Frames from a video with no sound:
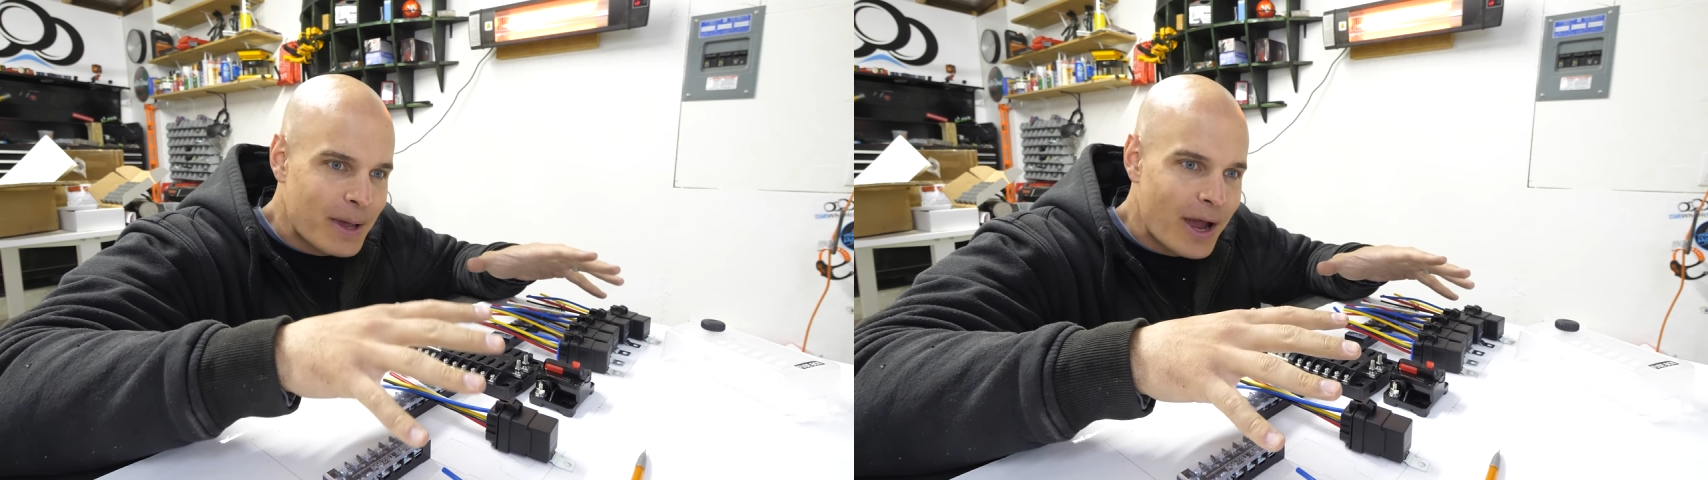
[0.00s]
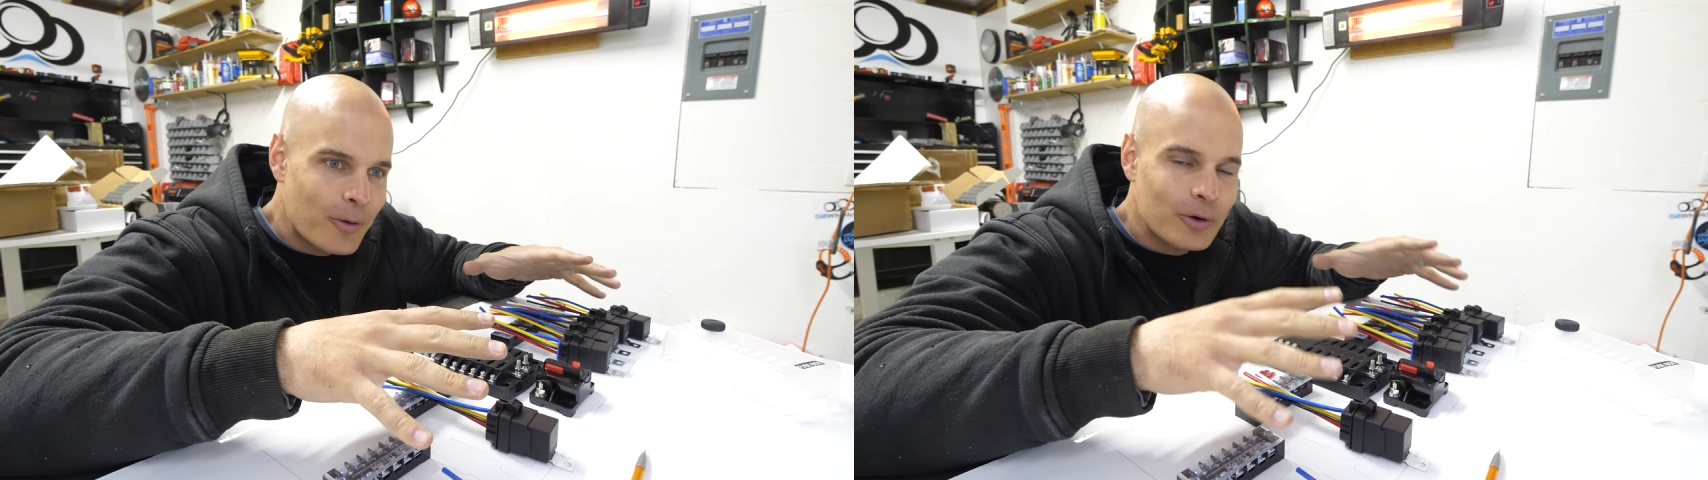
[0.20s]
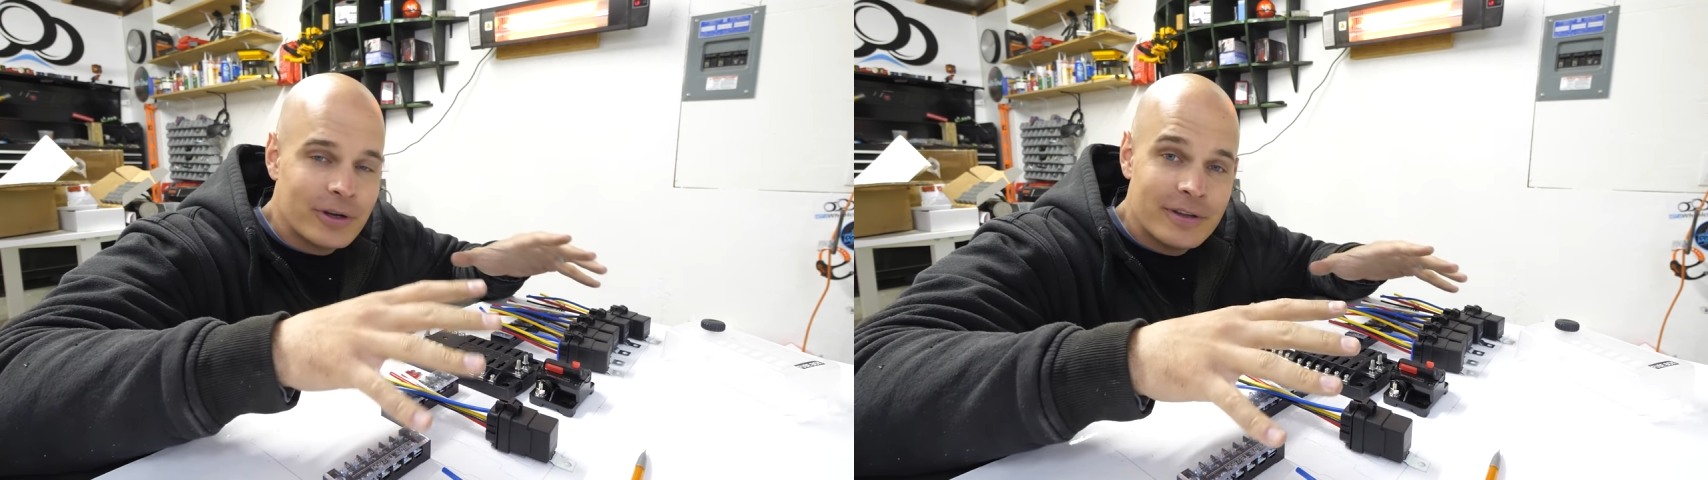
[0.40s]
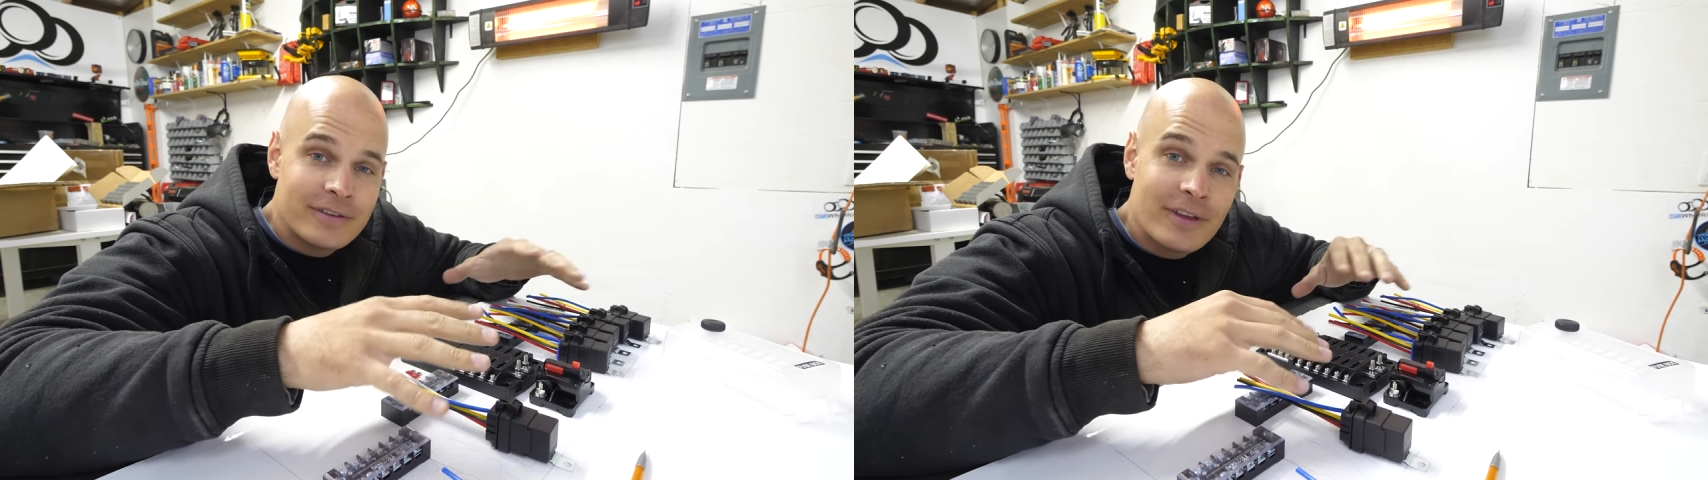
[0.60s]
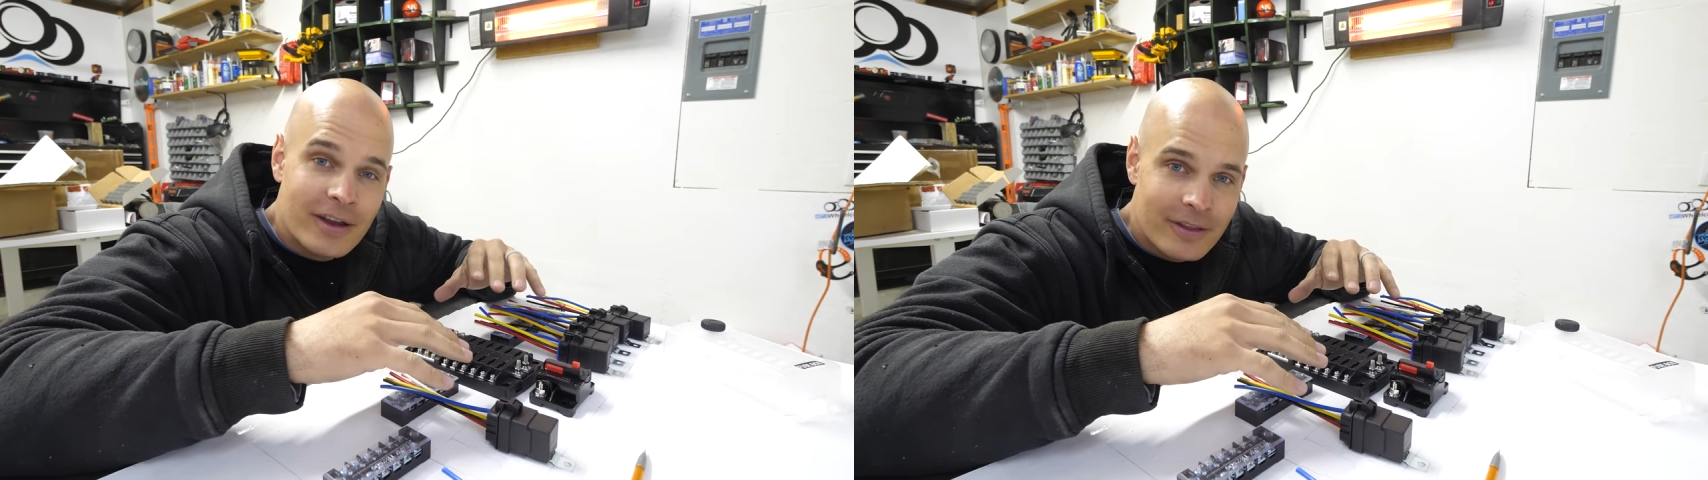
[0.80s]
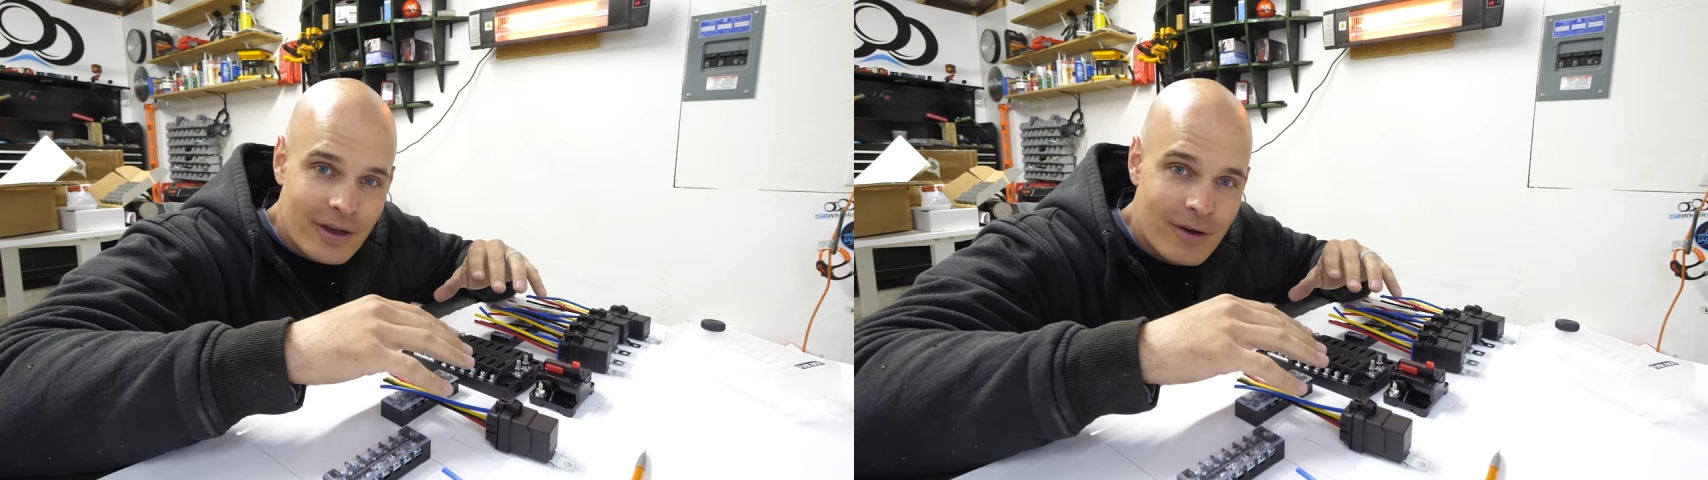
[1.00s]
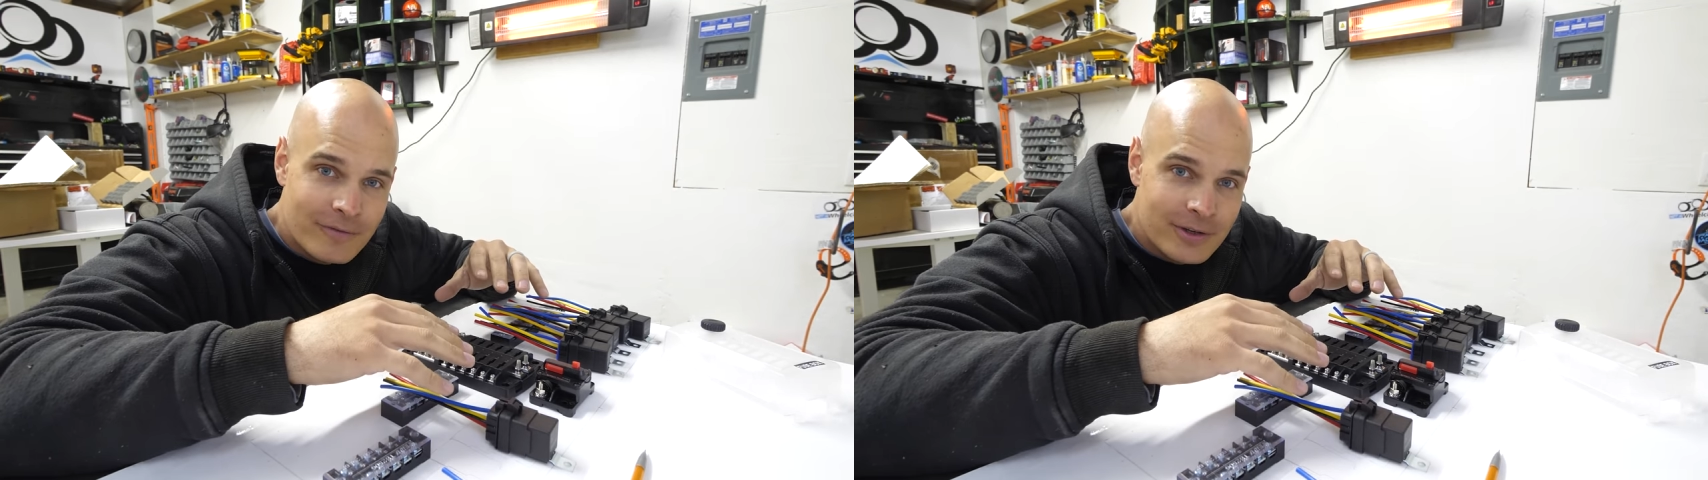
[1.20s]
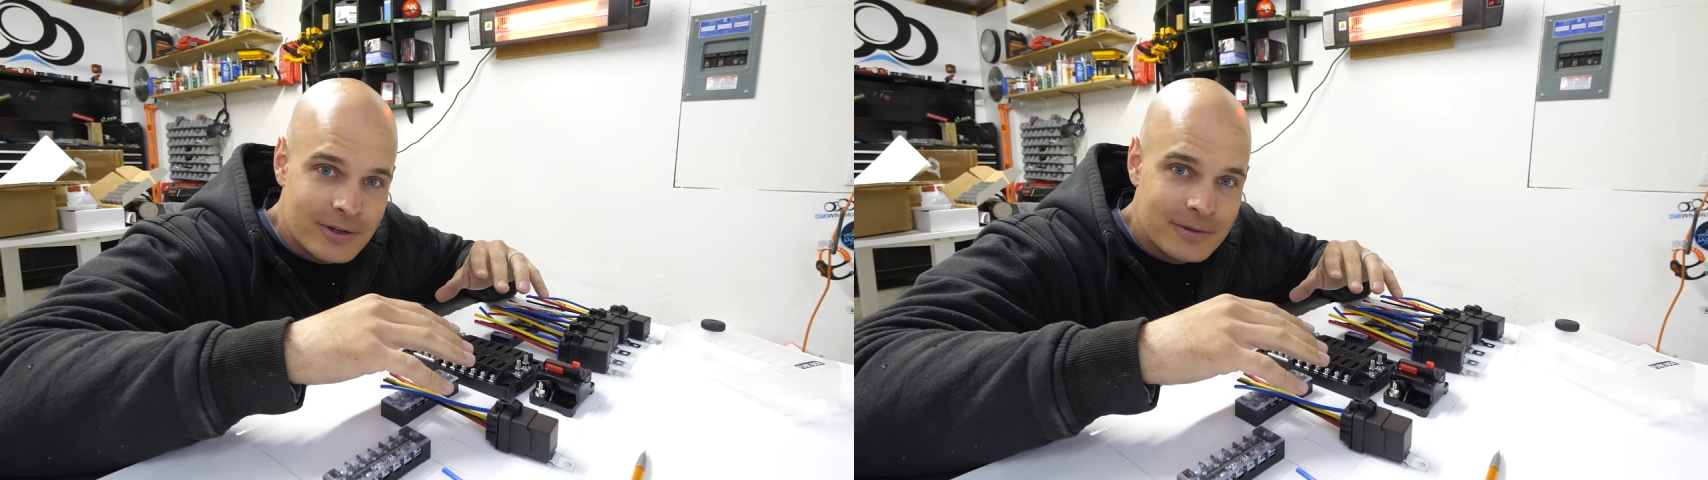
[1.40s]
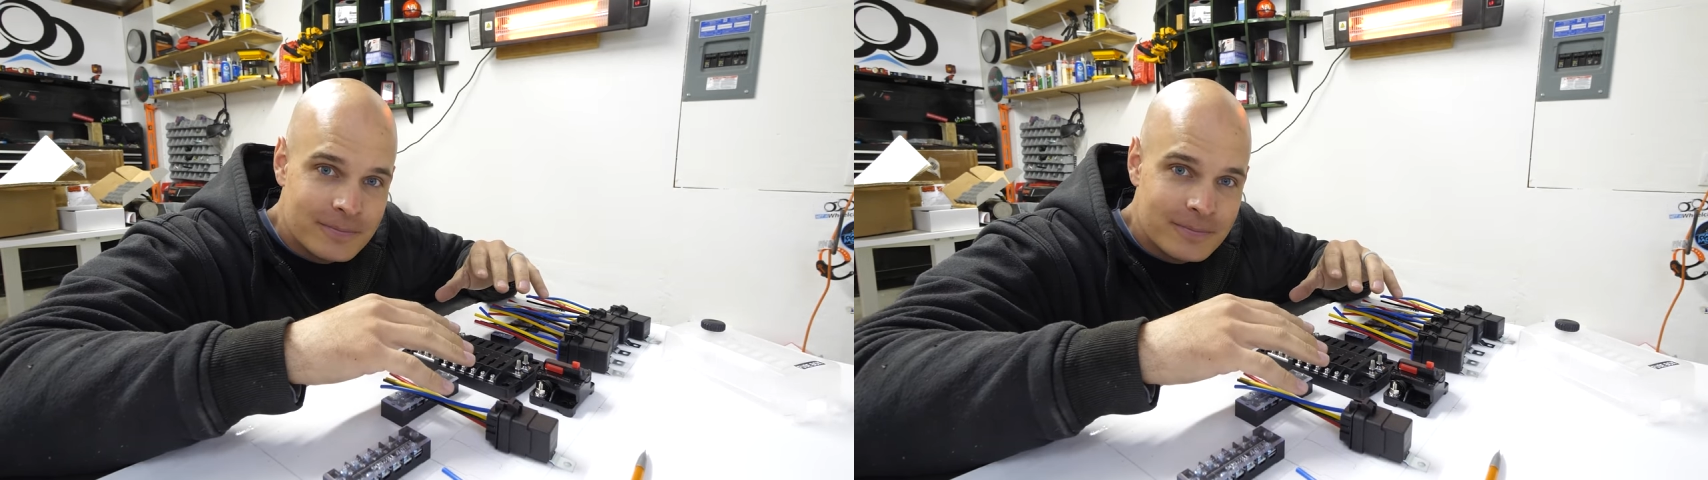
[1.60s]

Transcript: power inside of the Humvee.